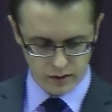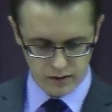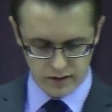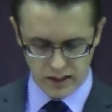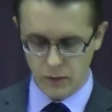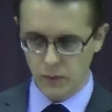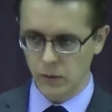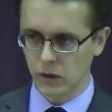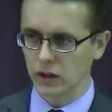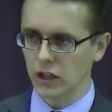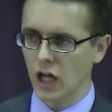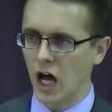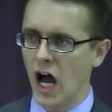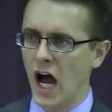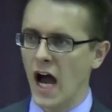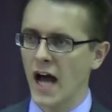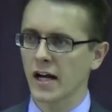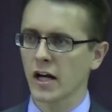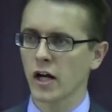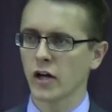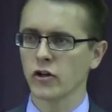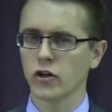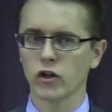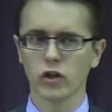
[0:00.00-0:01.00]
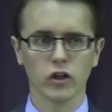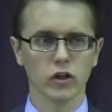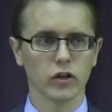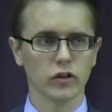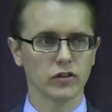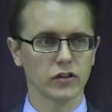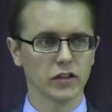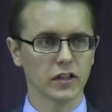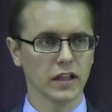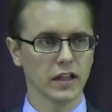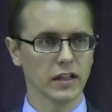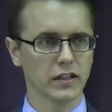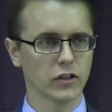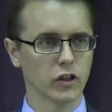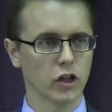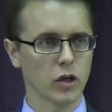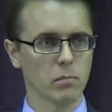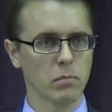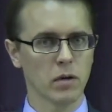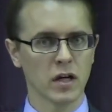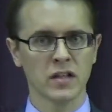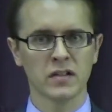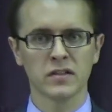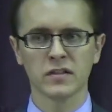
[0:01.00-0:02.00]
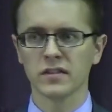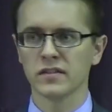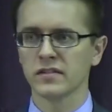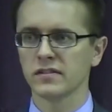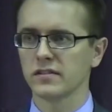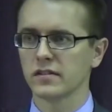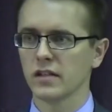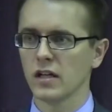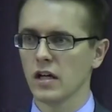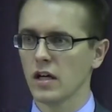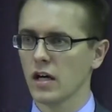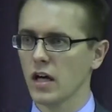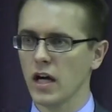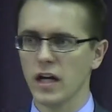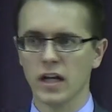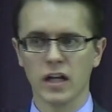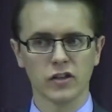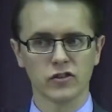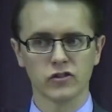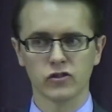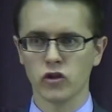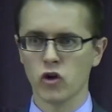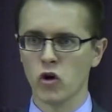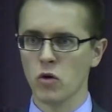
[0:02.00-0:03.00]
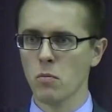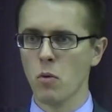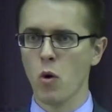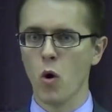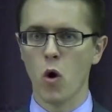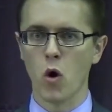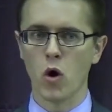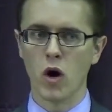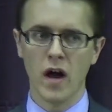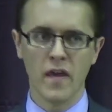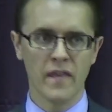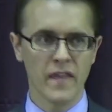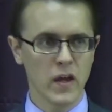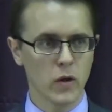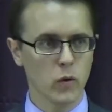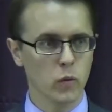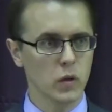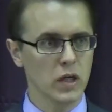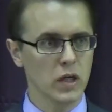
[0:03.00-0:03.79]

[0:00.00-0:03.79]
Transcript: They relied on her to get their abundance, and it's no more. And they